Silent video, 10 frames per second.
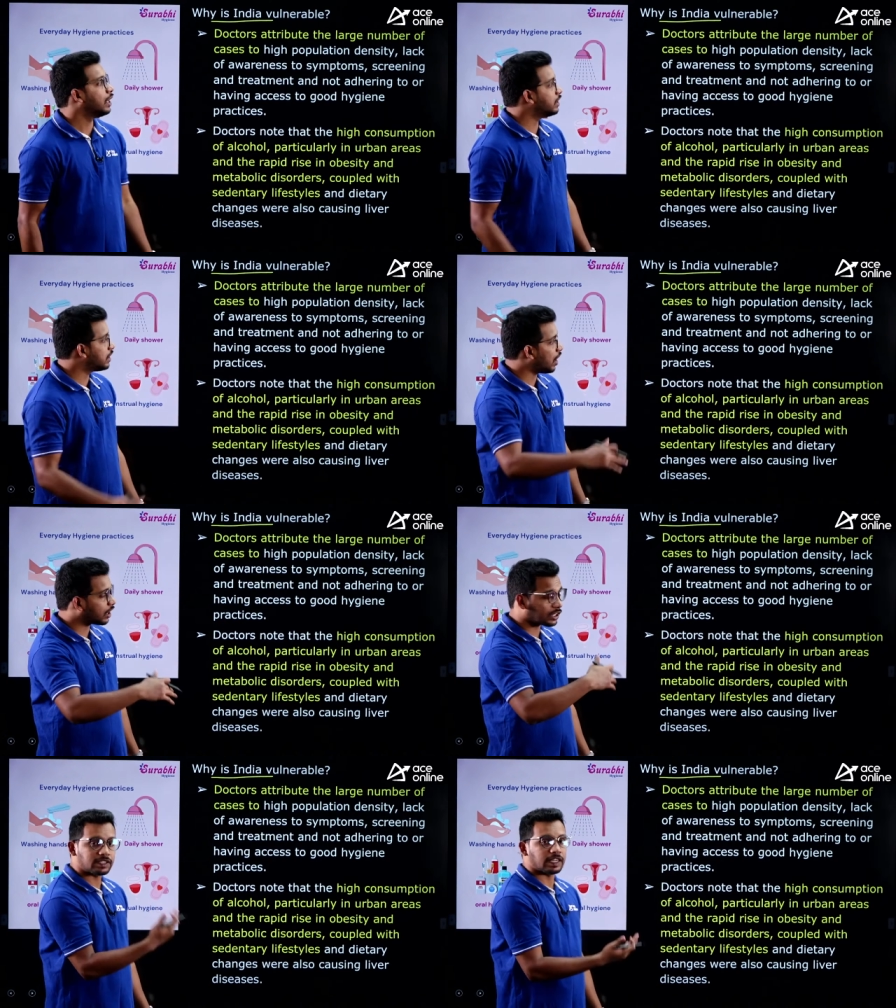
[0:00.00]
The
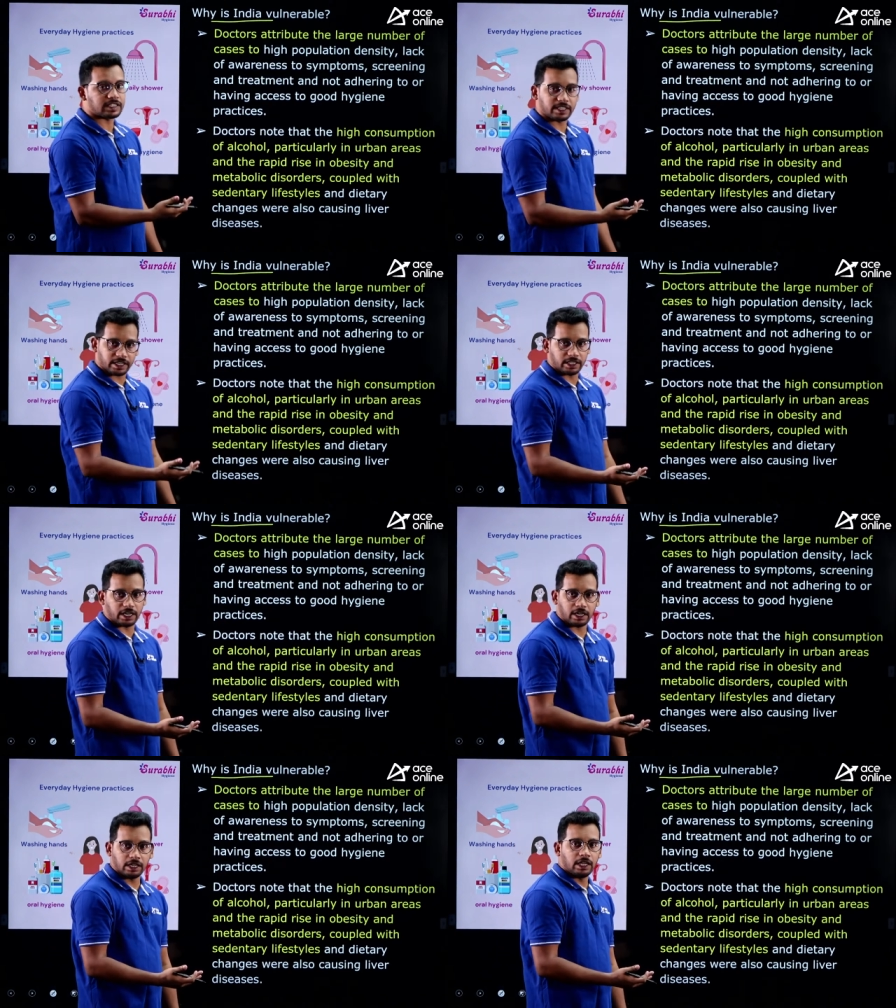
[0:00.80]
doctors have said
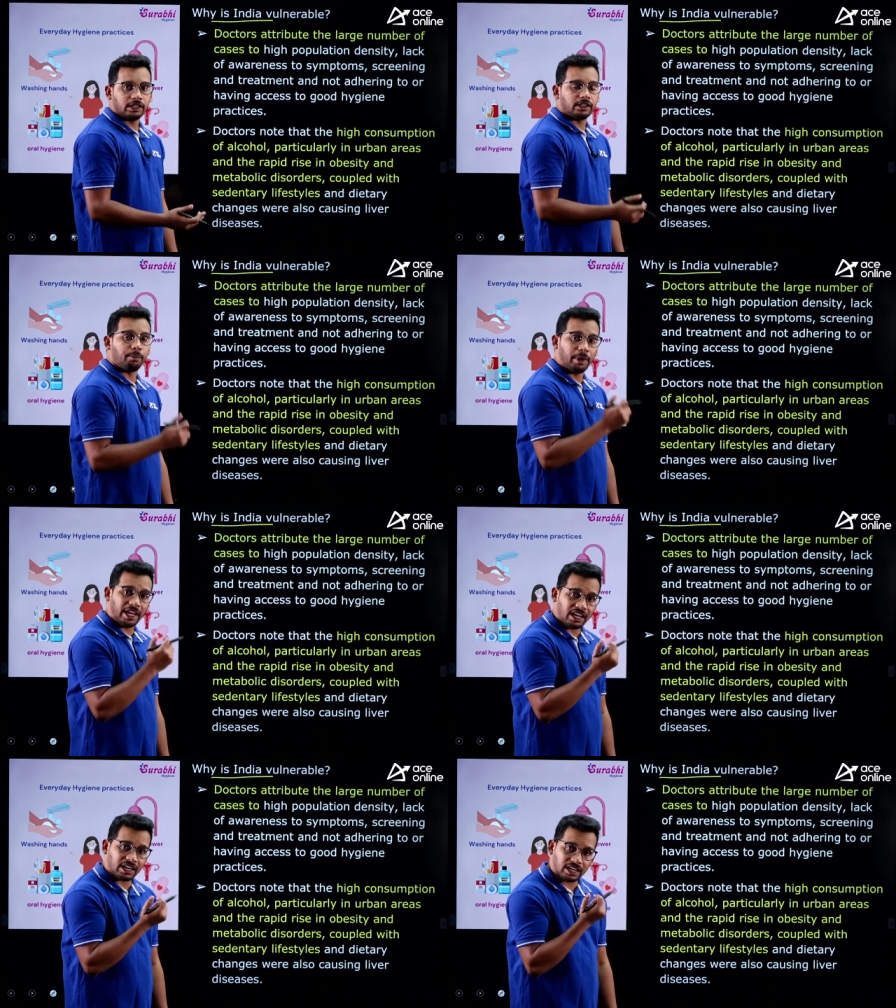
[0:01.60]
that the
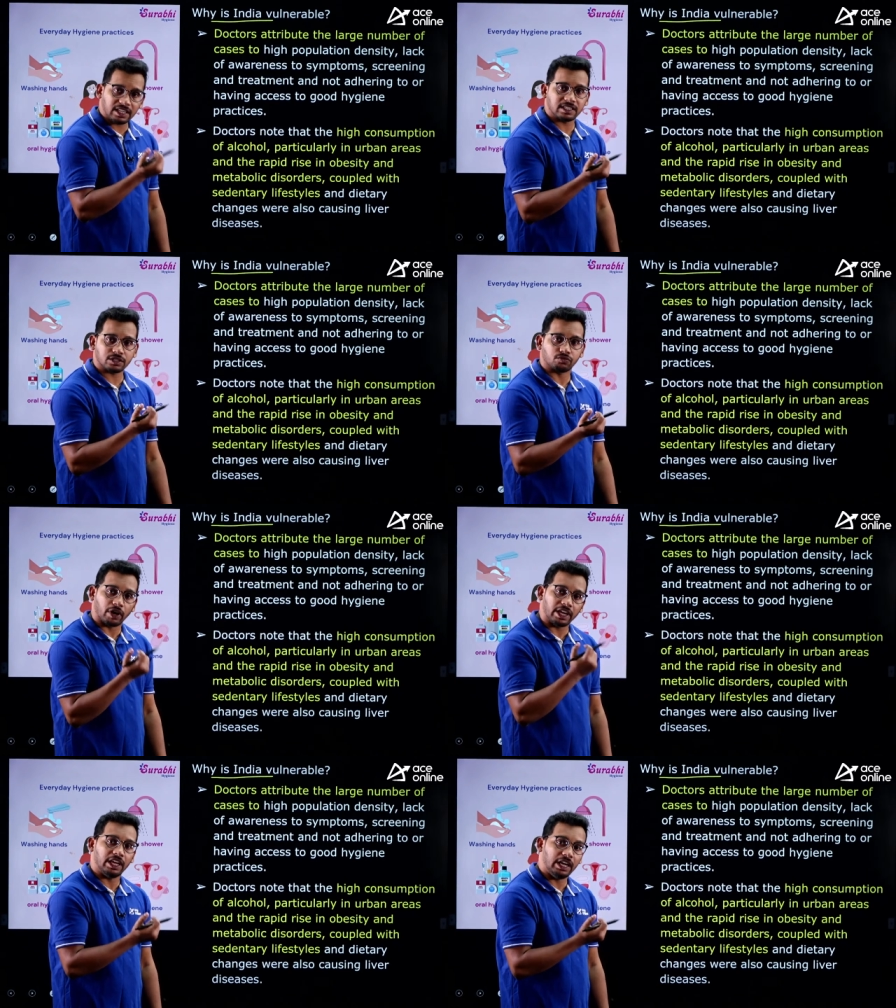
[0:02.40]
main reasons
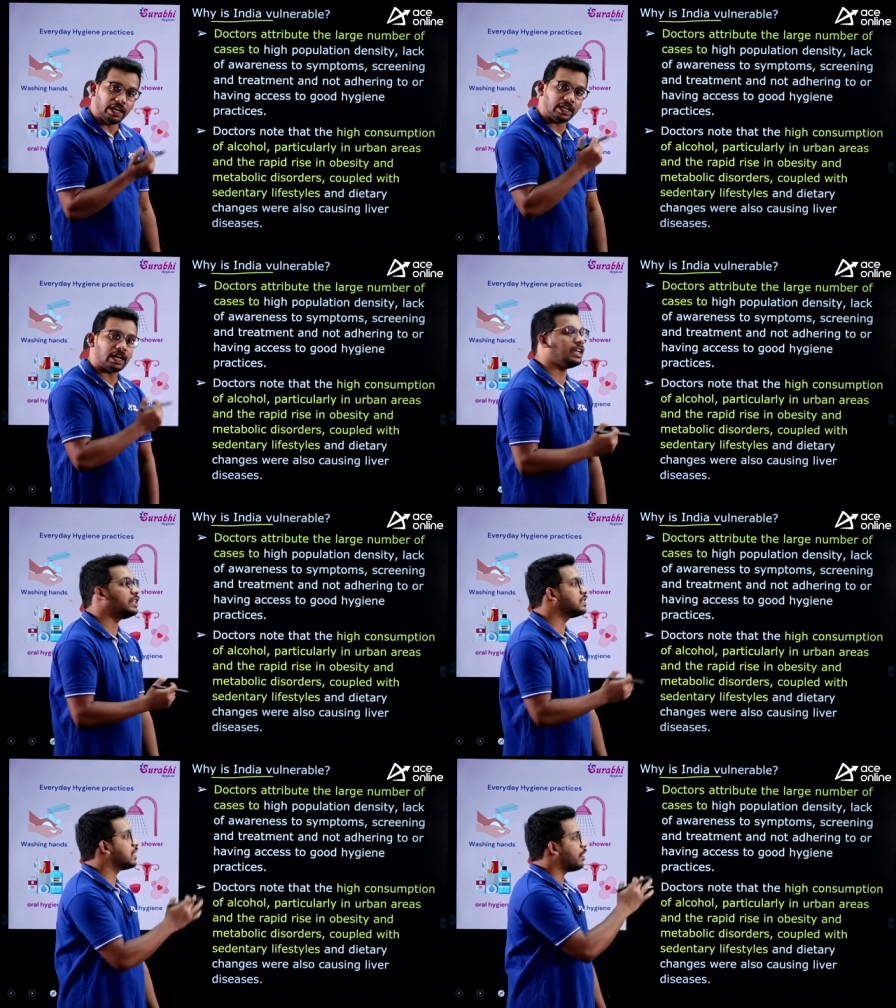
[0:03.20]
why India
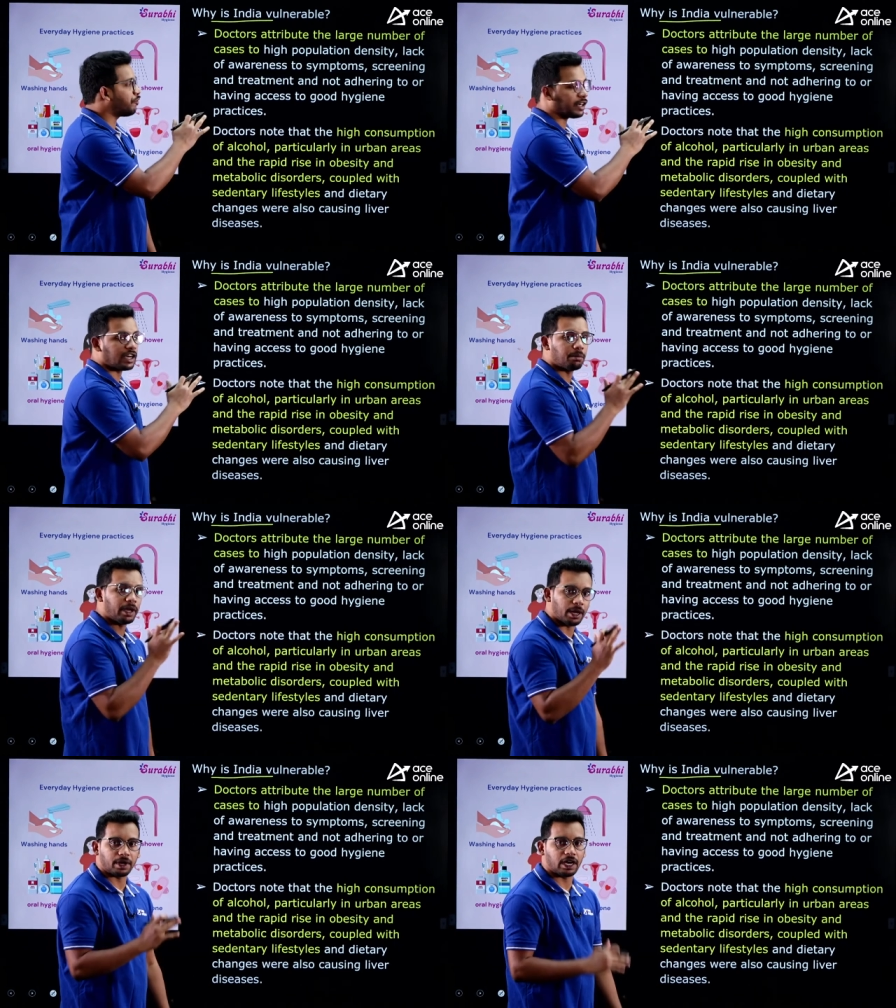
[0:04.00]
is affected by
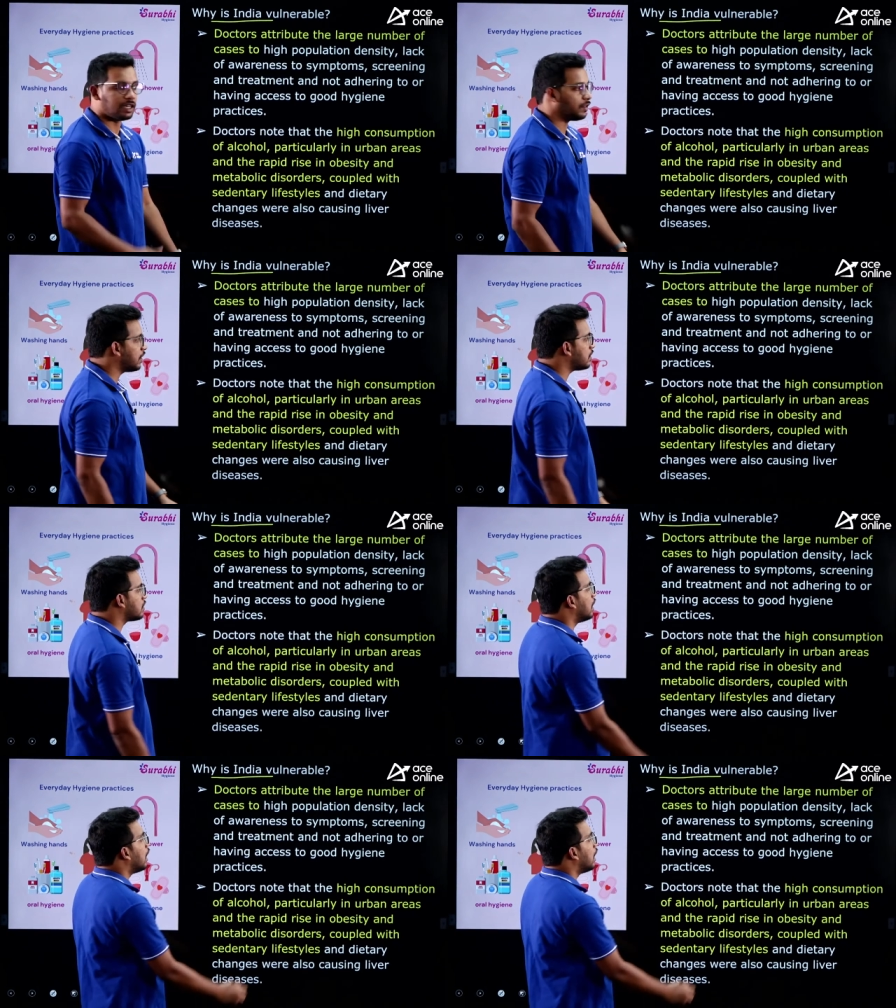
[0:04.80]
hepatitis is